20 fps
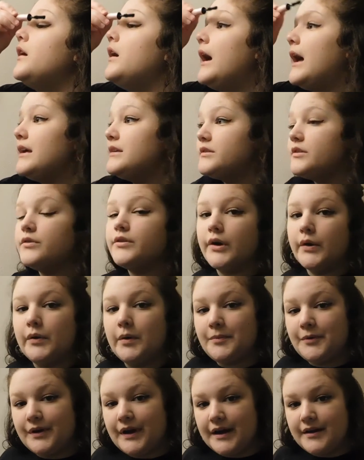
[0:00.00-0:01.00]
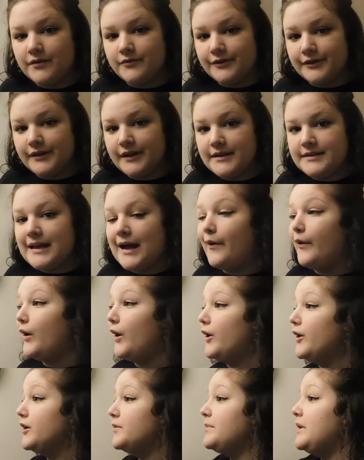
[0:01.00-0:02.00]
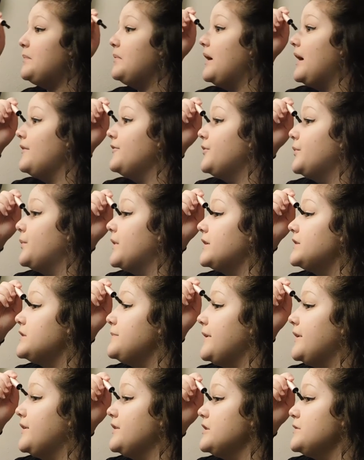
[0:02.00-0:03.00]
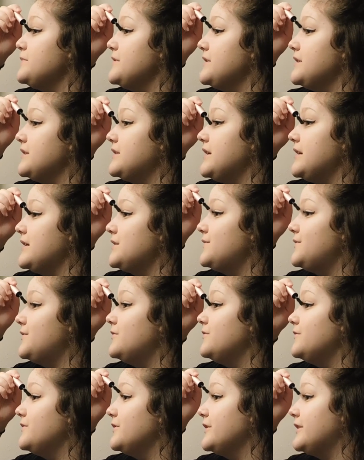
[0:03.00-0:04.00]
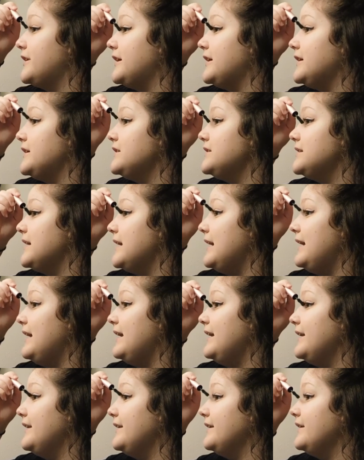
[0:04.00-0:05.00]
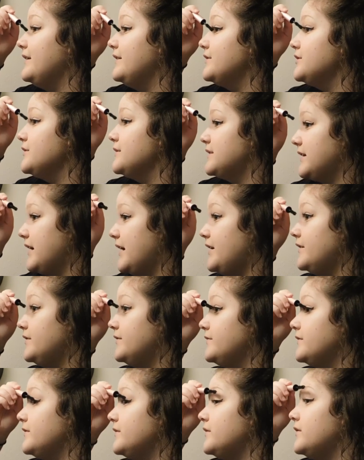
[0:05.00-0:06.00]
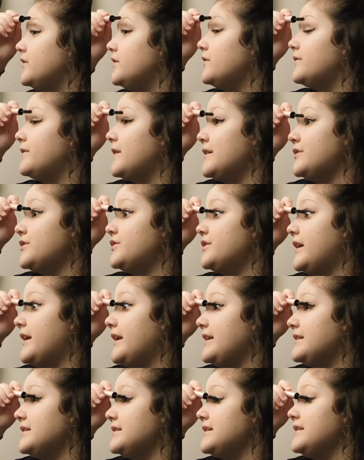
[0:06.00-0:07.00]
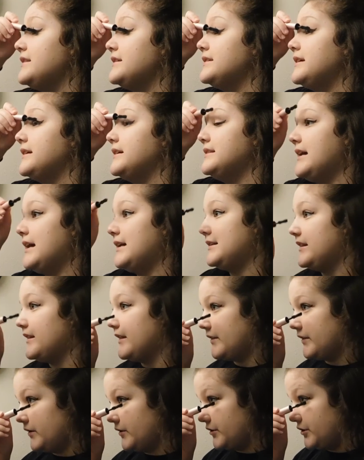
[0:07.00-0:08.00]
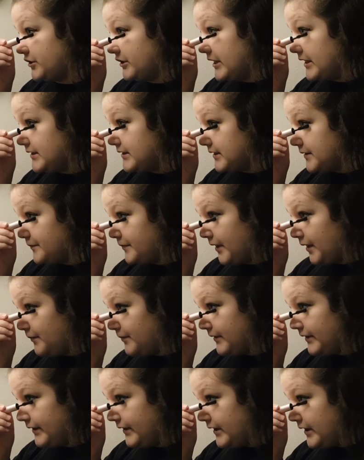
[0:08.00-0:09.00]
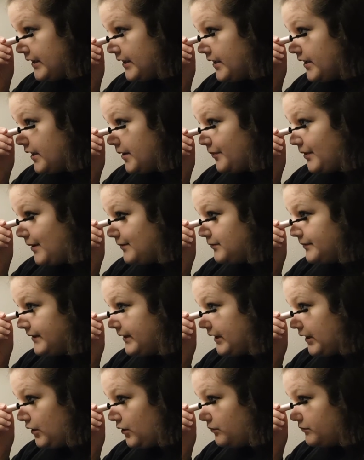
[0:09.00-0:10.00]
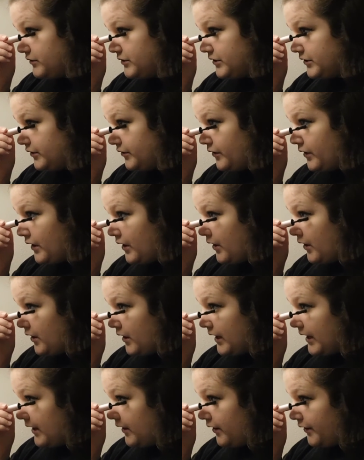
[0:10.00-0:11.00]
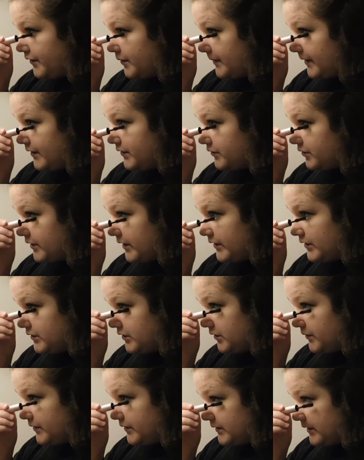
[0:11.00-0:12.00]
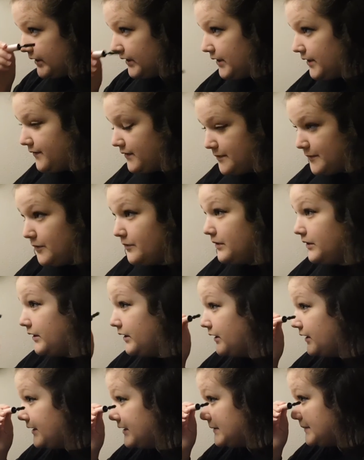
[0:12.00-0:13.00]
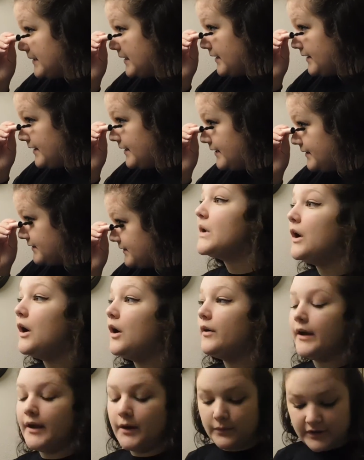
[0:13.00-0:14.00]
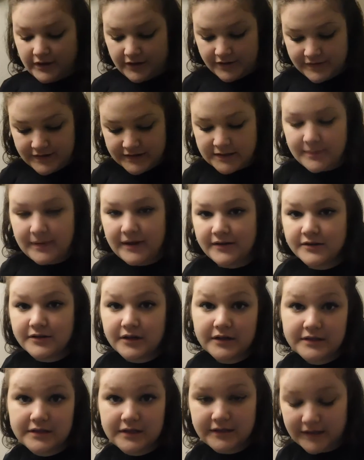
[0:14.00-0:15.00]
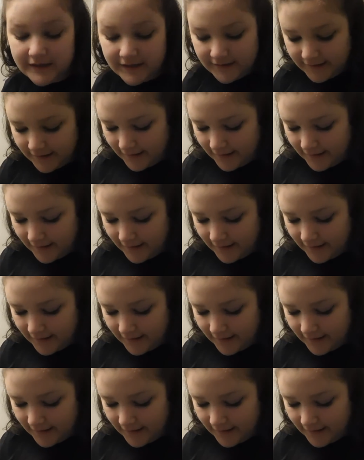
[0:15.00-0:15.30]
as you grow up, you kind of realize how hard people have to work to make Christmas successful for the kids. And so it's kind of frustrating to see these kids acting like little shits in public, probably at home too. And all their parents are trying to do is like give them a really good experience. Okay, well I think that's about as good as it's gonna